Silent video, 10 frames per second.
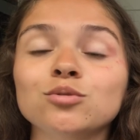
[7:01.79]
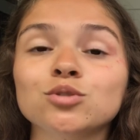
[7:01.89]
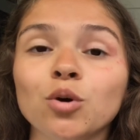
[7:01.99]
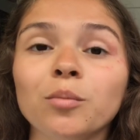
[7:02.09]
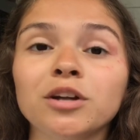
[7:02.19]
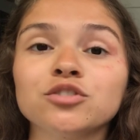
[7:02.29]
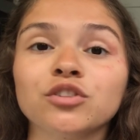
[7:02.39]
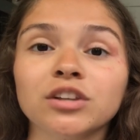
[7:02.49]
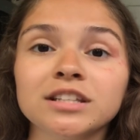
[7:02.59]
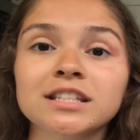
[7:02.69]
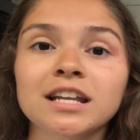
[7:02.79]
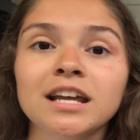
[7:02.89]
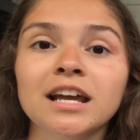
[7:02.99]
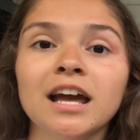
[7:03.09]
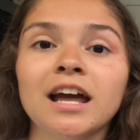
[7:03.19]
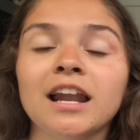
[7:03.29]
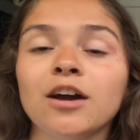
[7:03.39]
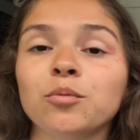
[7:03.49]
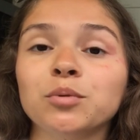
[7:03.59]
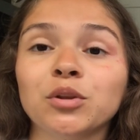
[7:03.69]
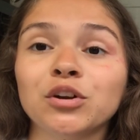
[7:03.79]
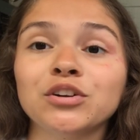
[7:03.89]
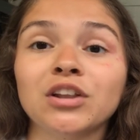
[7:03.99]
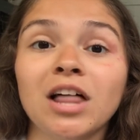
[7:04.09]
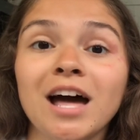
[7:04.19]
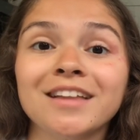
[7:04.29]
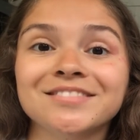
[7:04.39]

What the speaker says: so much for listening, and I hope you learned a lot.